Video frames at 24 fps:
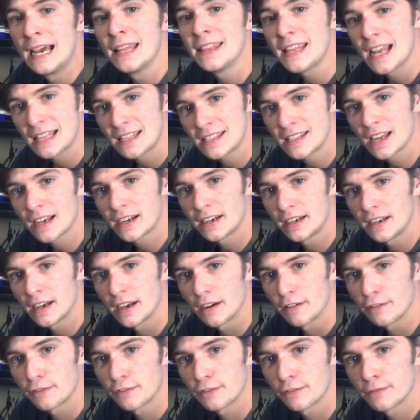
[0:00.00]
That's not
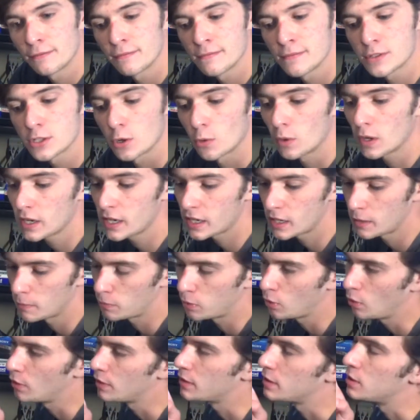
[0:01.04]
enough, so we're gonna
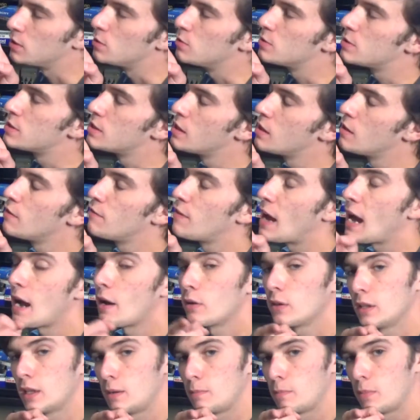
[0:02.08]
employ the use of
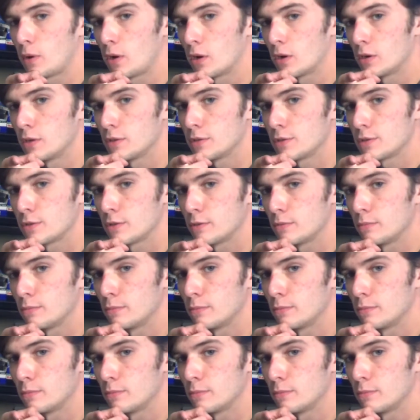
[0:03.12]
outlet bars.